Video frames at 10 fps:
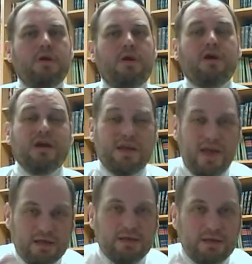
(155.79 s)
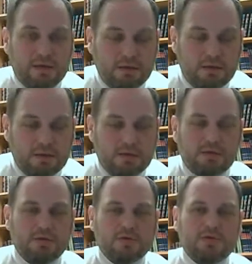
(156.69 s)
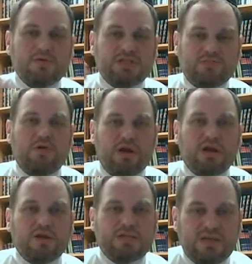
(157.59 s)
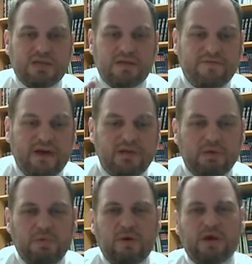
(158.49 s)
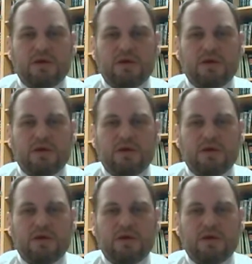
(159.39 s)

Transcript: are connected to the smoke on Har in the following way.